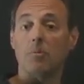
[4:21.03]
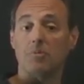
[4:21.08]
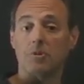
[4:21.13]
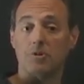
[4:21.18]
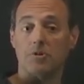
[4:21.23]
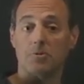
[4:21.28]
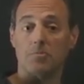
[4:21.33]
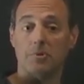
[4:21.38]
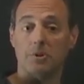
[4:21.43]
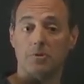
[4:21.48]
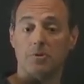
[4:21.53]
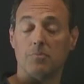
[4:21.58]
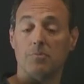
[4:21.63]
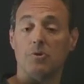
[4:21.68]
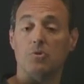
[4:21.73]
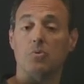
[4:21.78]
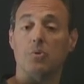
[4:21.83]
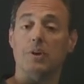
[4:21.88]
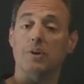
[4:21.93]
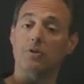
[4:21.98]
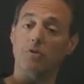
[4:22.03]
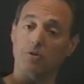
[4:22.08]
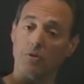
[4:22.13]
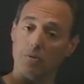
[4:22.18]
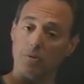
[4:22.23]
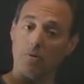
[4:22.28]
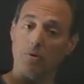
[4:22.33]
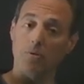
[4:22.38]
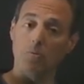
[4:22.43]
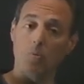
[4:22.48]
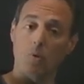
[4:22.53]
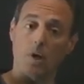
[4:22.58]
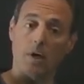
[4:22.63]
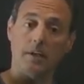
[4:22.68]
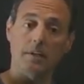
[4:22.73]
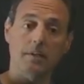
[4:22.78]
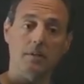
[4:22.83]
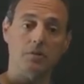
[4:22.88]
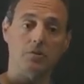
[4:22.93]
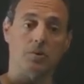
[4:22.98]
distribution between 0 and
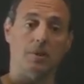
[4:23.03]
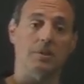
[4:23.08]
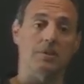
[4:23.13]
1. So I